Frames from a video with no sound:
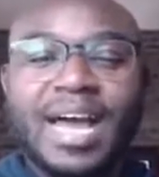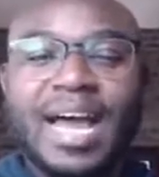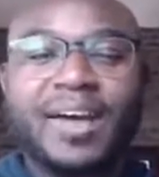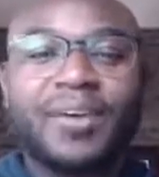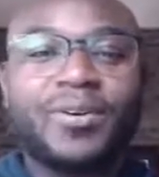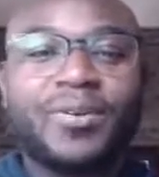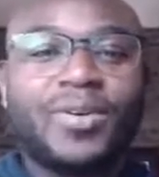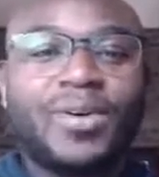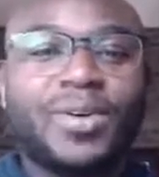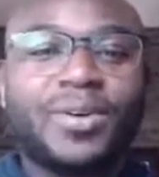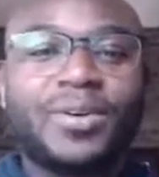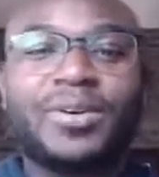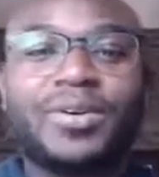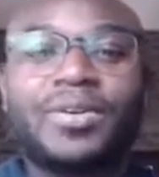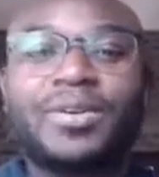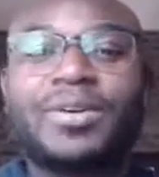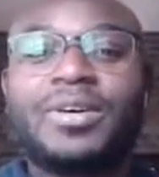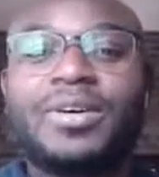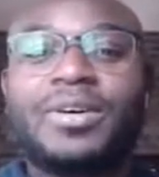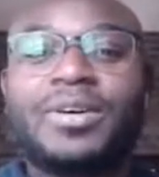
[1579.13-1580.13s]
I
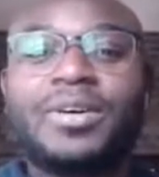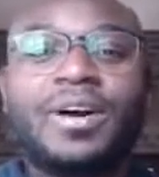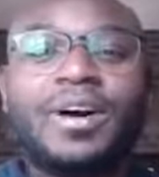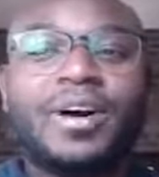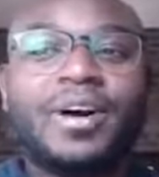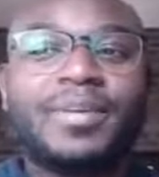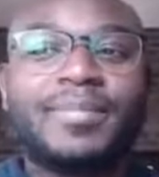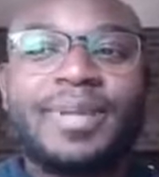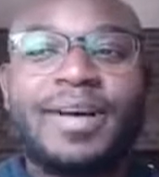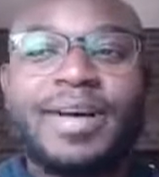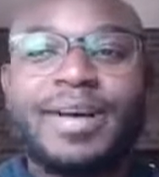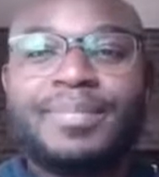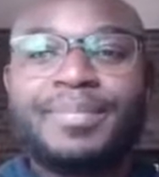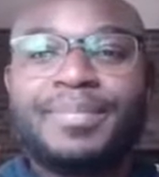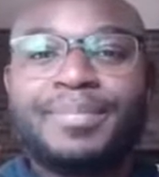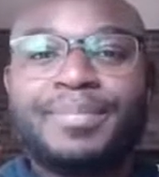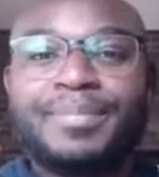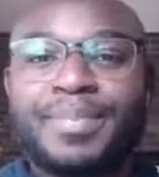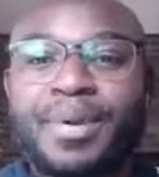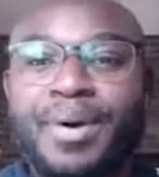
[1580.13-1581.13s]
will hug my
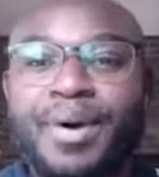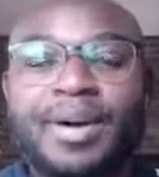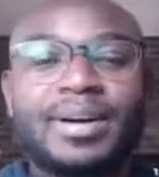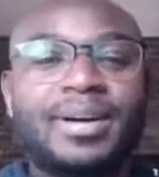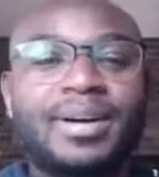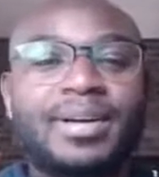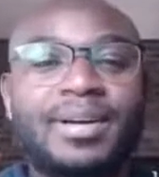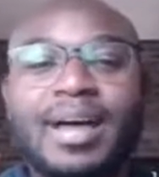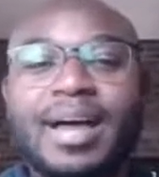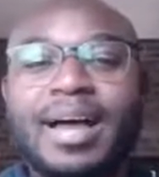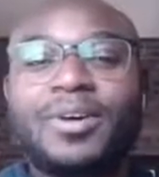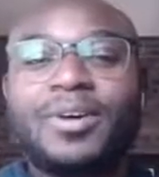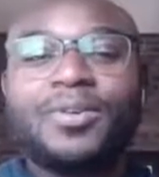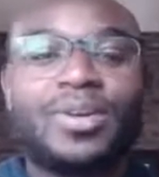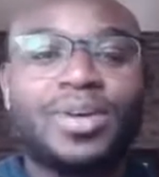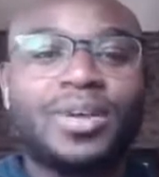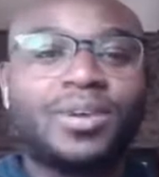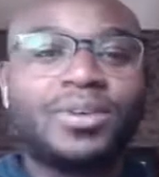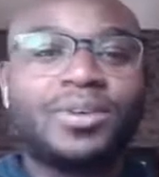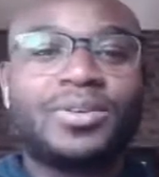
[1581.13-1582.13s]
partner. I
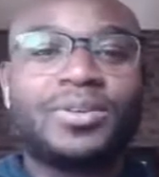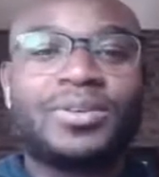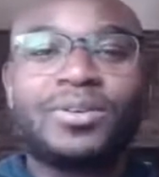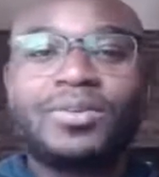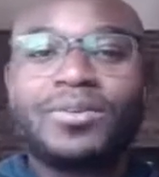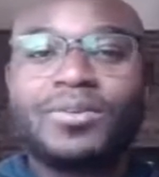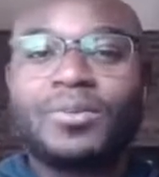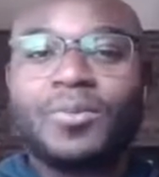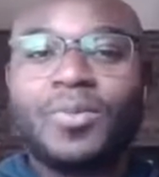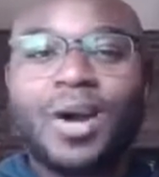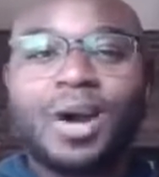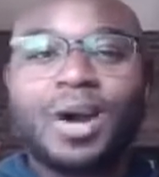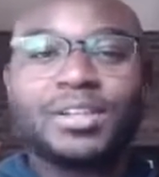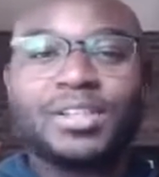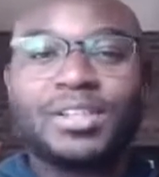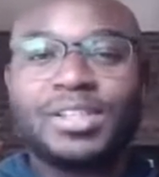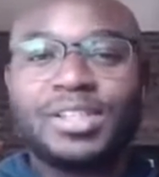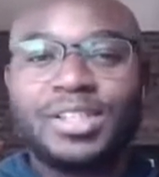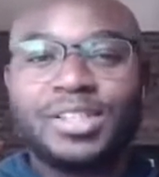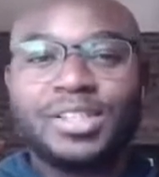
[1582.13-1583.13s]
will wash
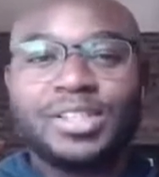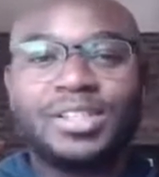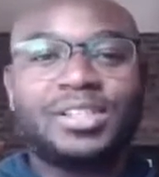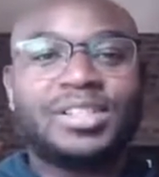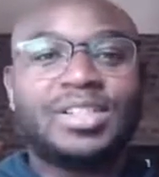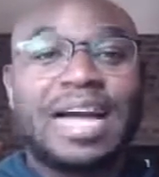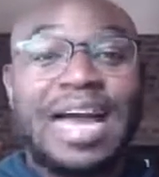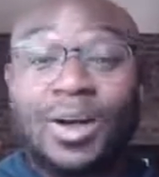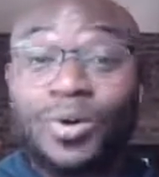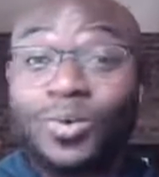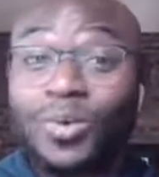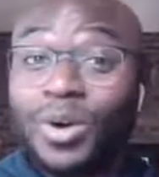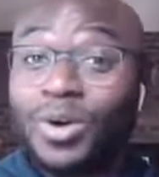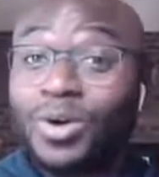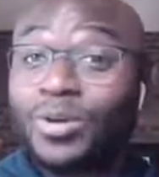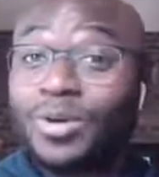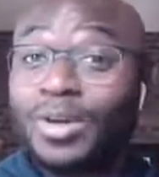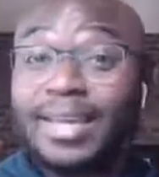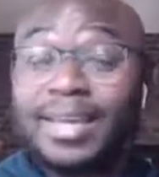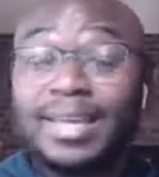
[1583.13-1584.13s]
the dishes. I
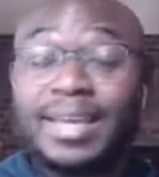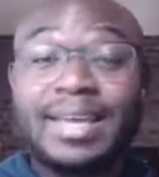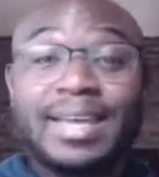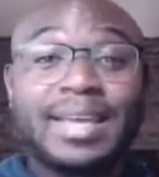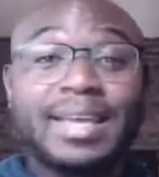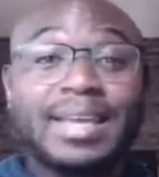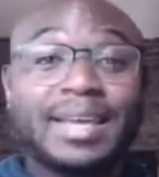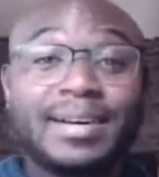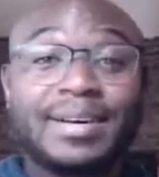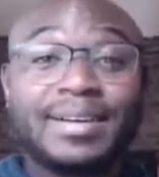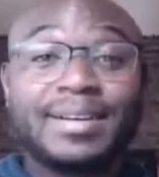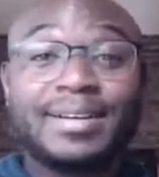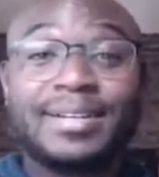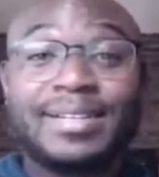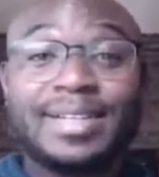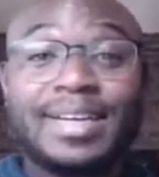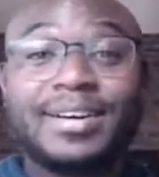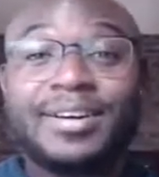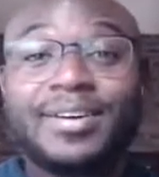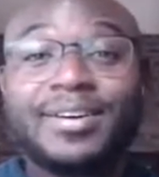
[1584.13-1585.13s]
will cook
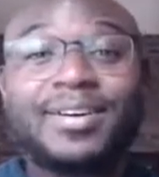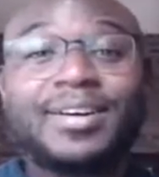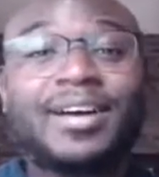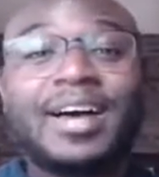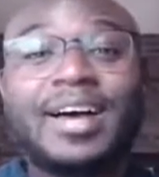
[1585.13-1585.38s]
dinner.